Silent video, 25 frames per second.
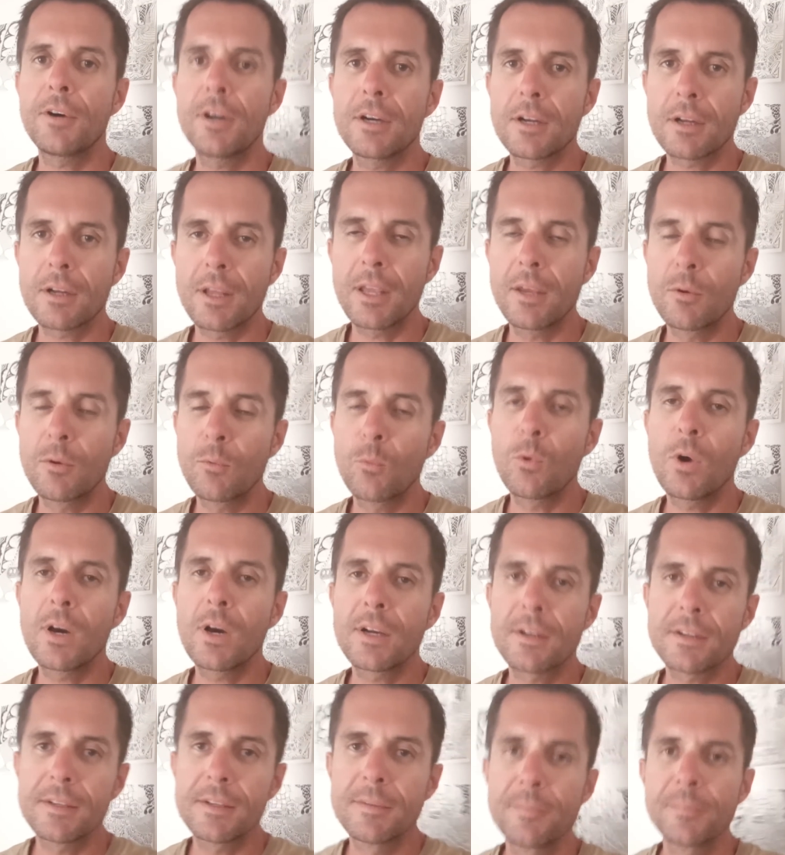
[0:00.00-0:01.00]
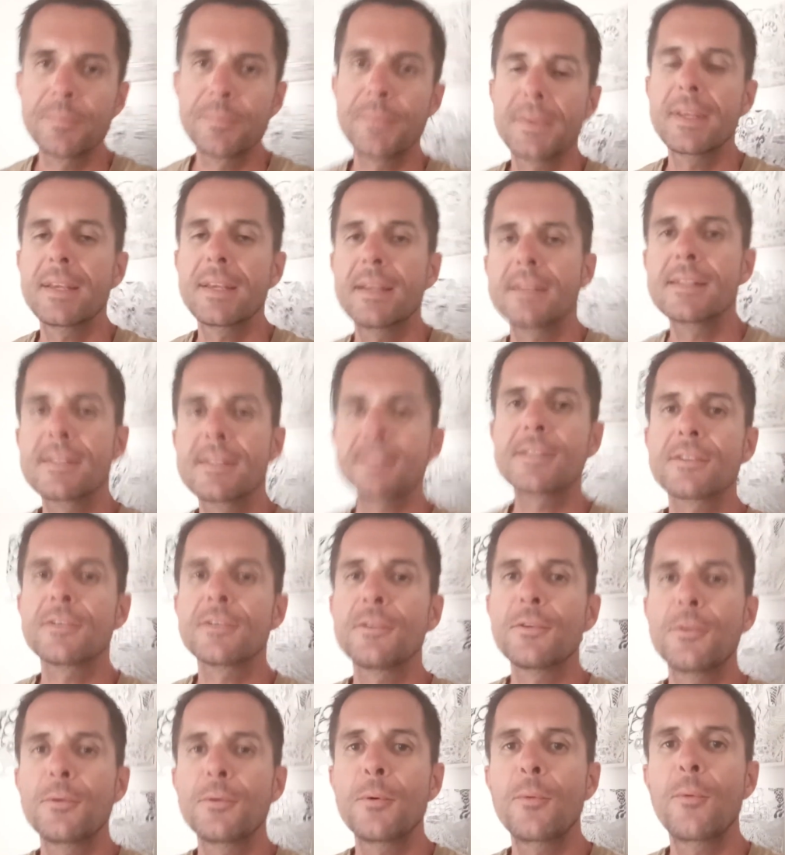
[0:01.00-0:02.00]
in water.
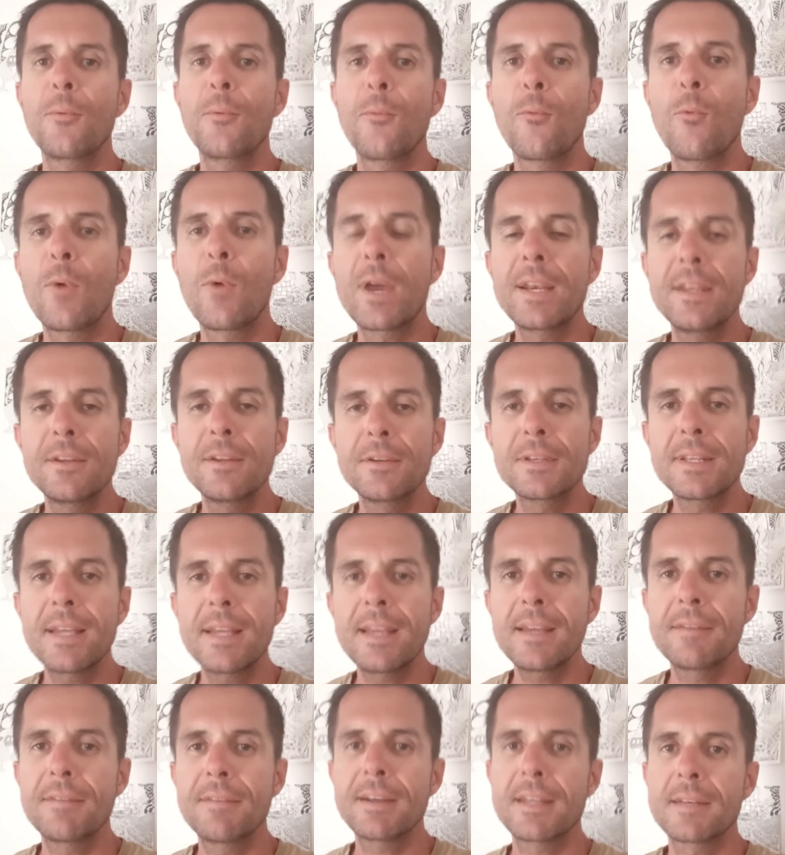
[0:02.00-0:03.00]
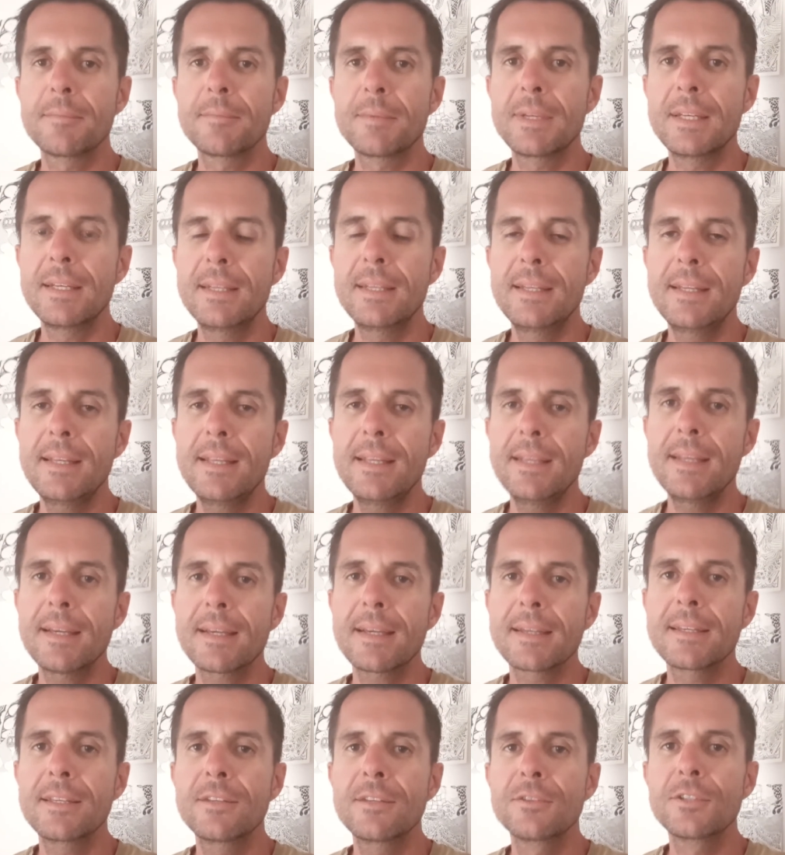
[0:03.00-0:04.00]
So when you take vitamin D,
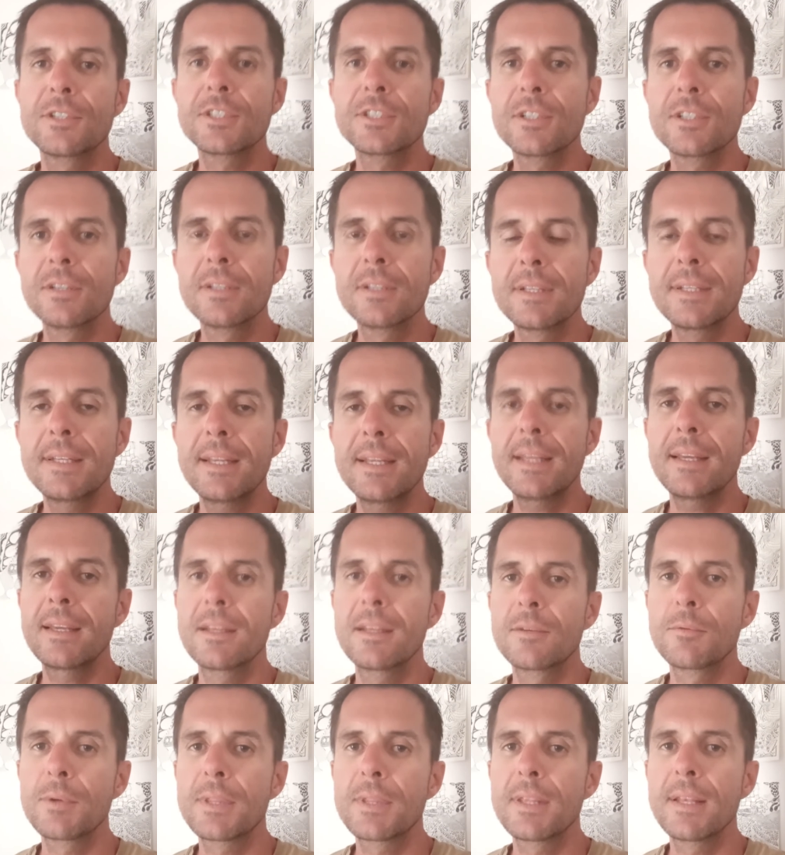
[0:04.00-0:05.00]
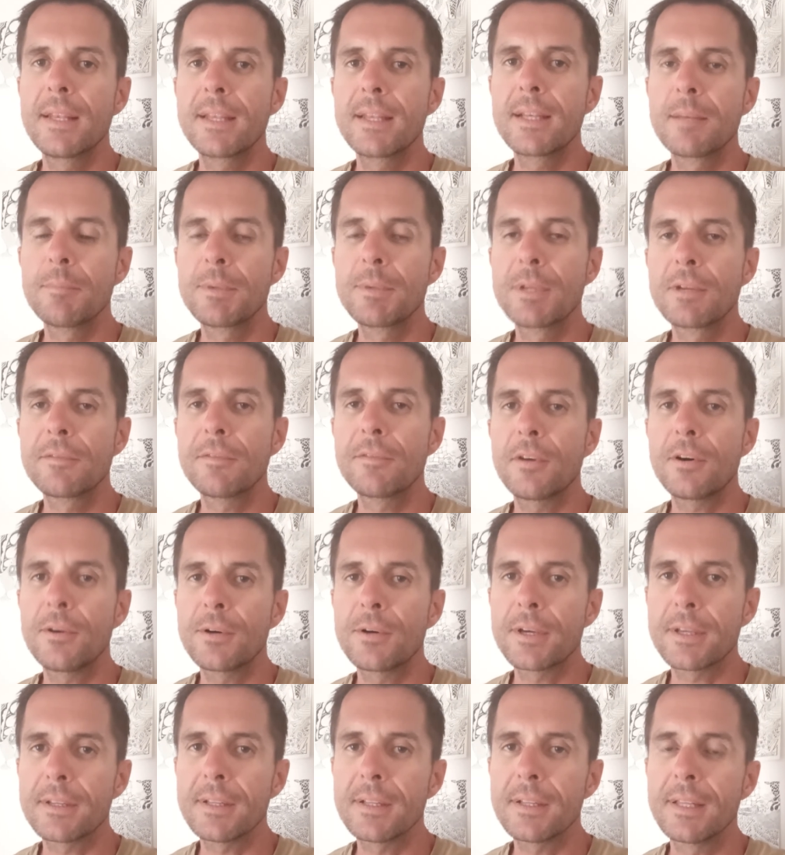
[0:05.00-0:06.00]
you should take it with a little bit of
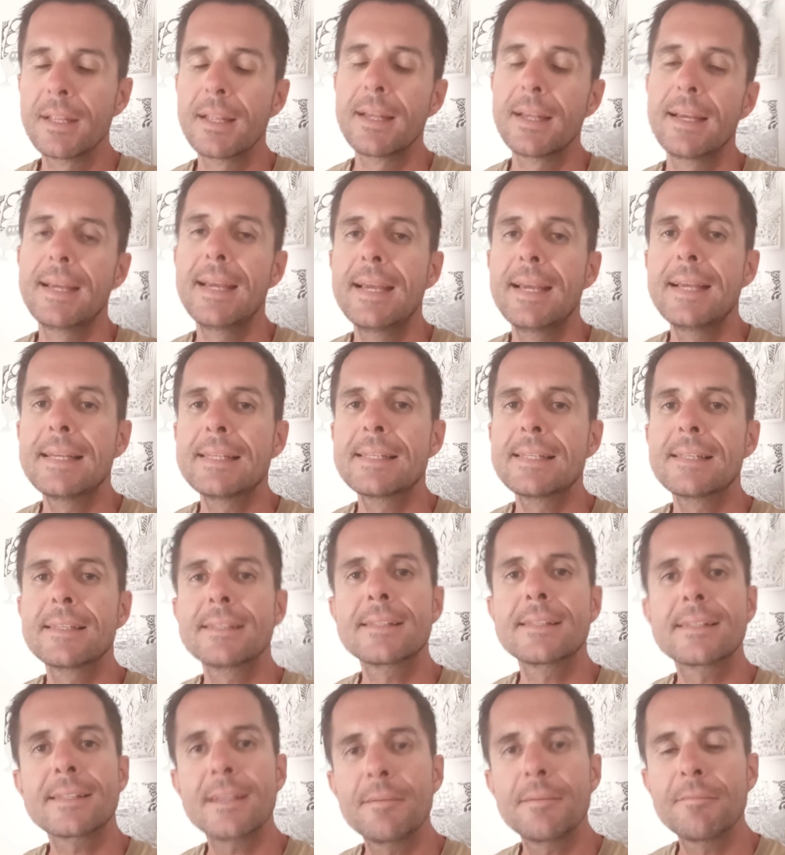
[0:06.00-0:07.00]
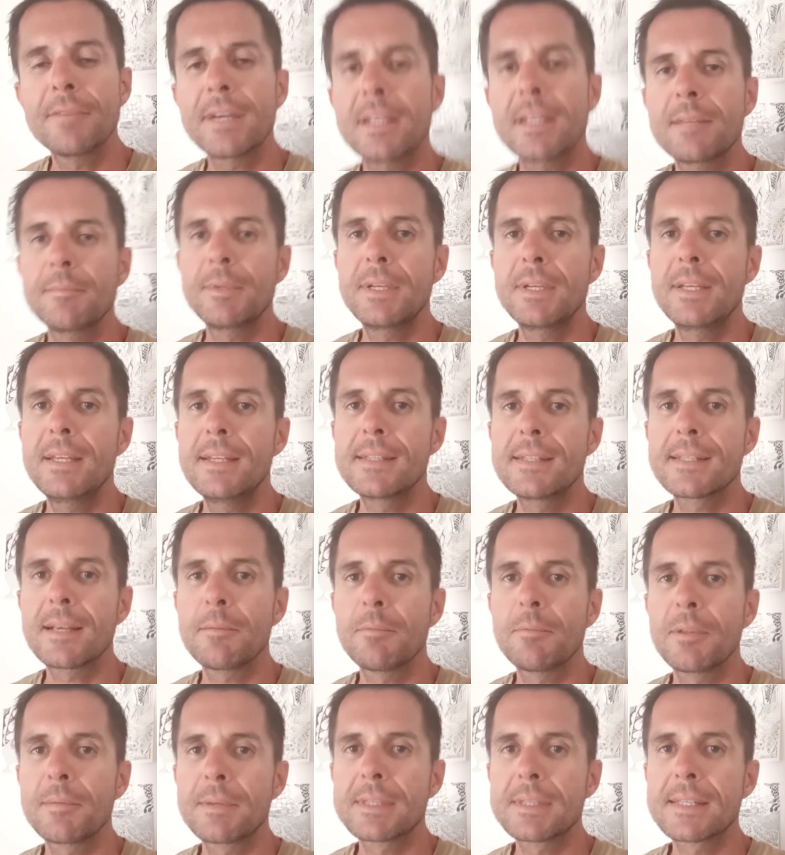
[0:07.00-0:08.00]
oil. Some vitamin D
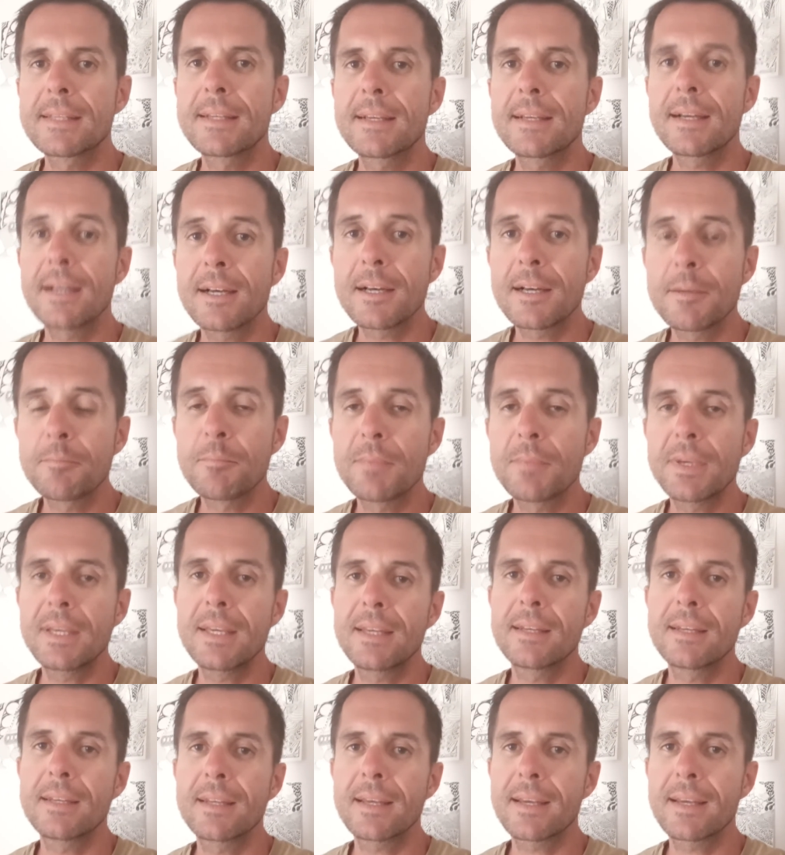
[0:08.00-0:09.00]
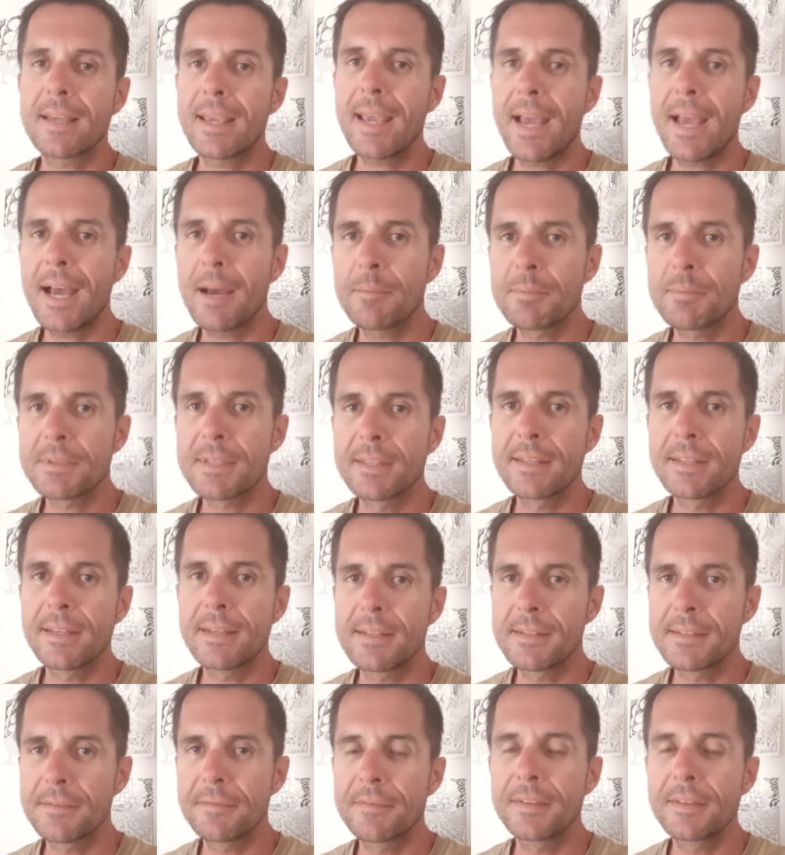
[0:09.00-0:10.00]
supplements come in a capsule that
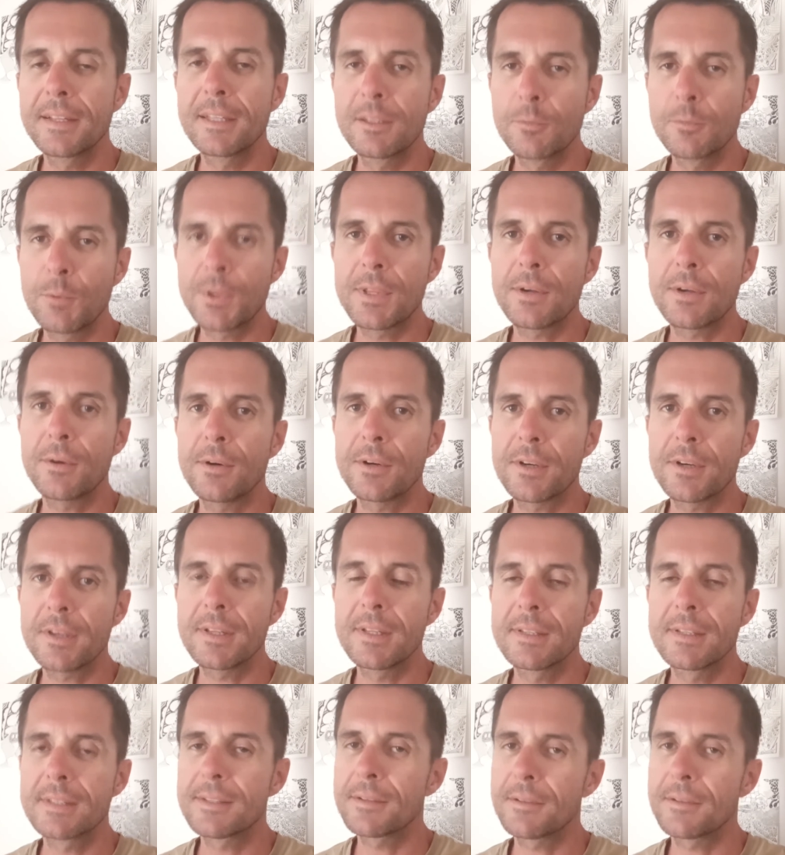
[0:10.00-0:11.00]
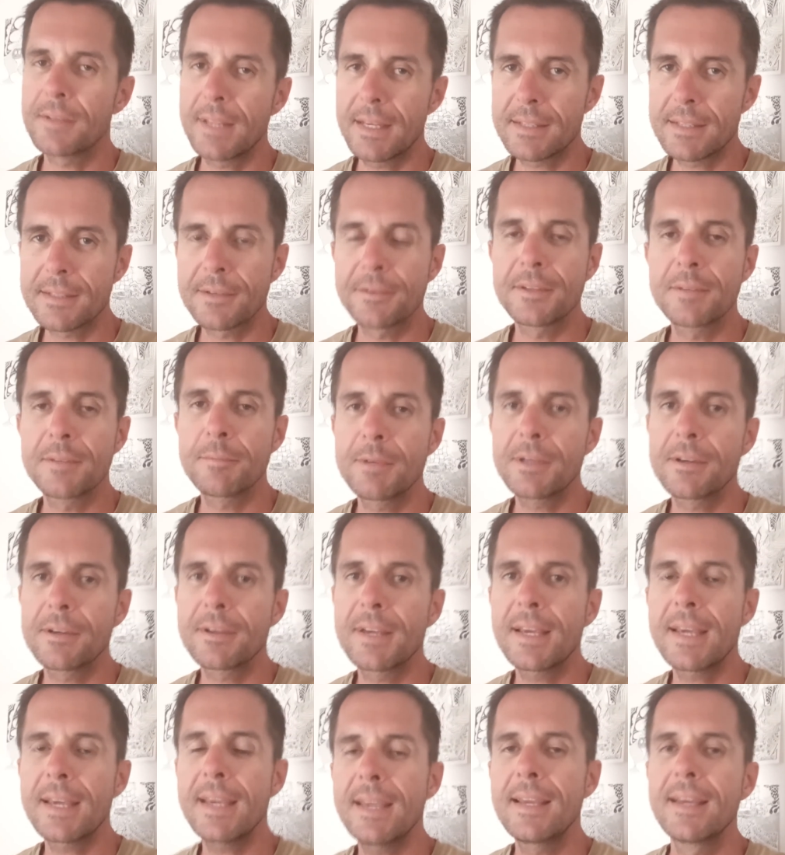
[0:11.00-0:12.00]
is filled with oil, so that's going to be
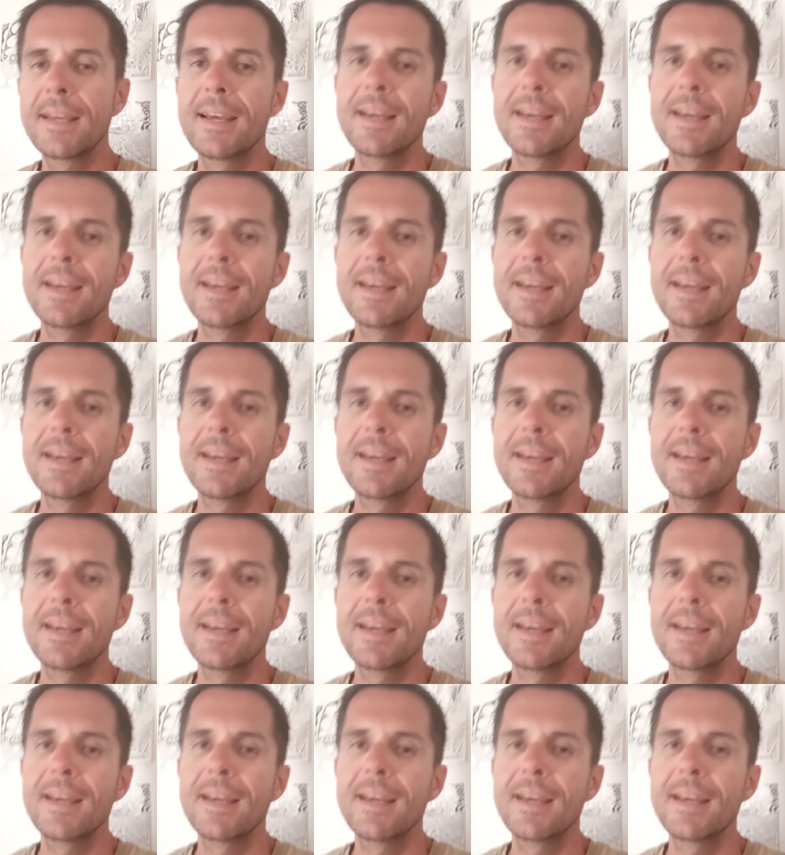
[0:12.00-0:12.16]
okay.